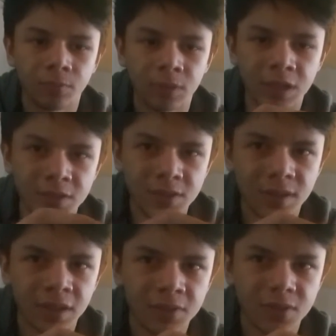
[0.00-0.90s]
these
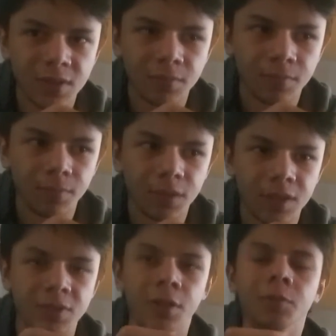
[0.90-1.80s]
sticks,
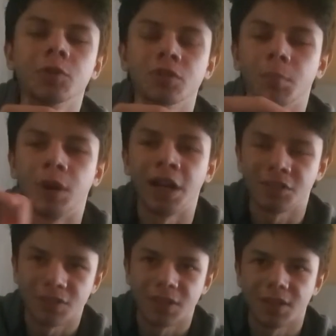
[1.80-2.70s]
instead of using
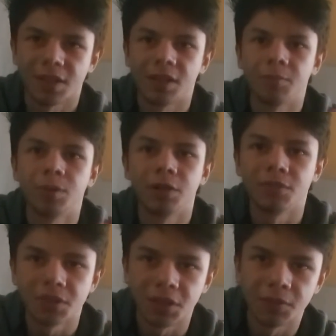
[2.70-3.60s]
branches as I did
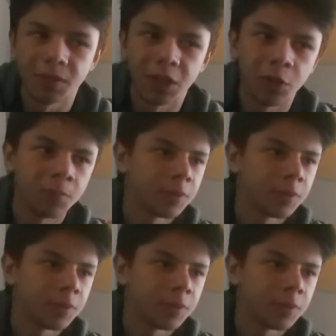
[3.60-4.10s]
previously in the video,